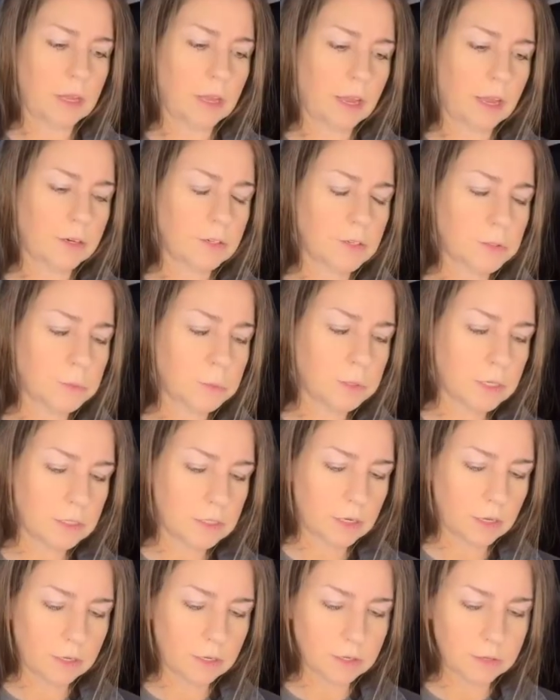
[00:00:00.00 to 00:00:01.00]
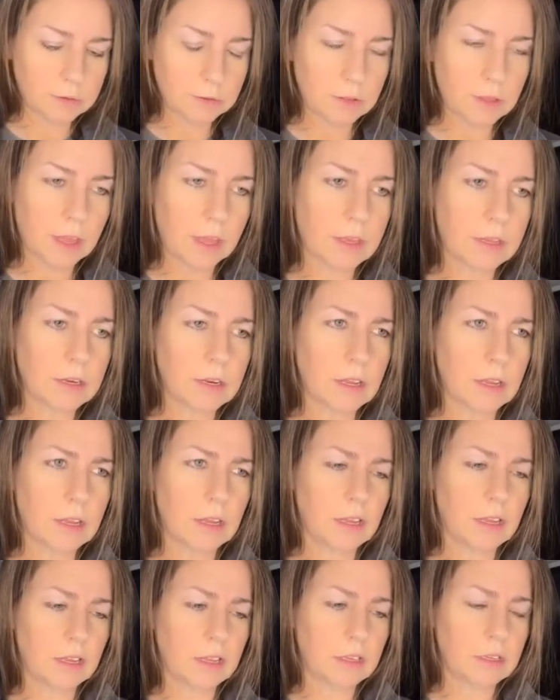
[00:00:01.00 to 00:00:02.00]
I just want to tell you that
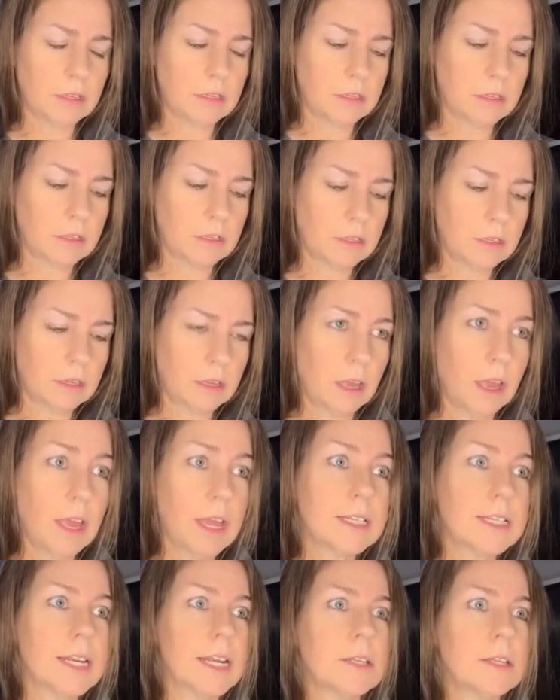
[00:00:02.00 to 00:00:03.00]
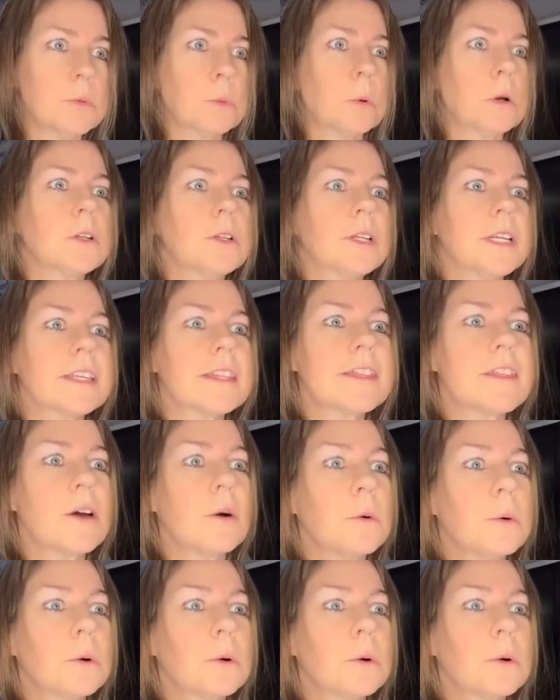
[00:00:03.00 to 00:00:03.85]
uh, today's Wordle is